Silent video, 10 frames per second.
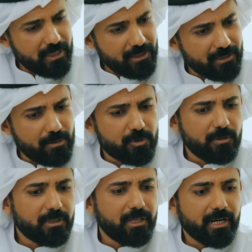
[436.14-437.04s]
said it
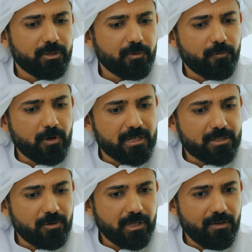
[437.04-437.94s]
absolutely right. We
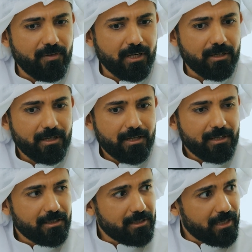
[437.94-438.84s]
focus on giving
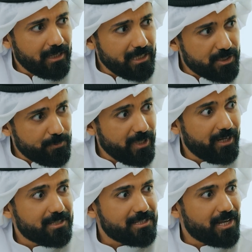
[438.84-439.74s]
the
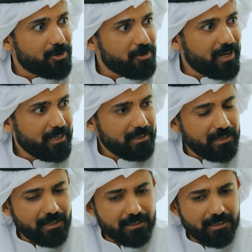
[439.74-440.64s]
experience ROI.
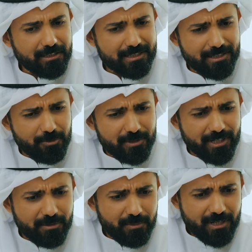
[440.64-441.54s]
I think that's a good
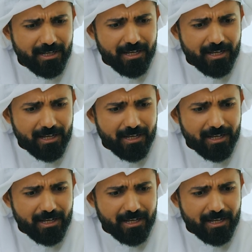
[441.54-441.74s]
term.